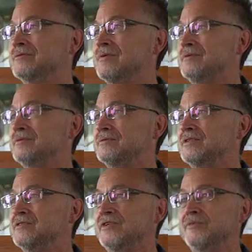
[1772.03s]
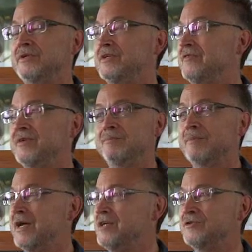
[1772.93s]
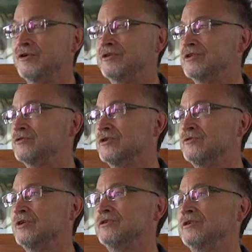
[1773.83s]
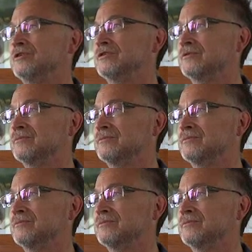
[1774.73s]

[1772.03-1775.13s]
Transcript: Hmm. It will be never my knowledge or your knowledge.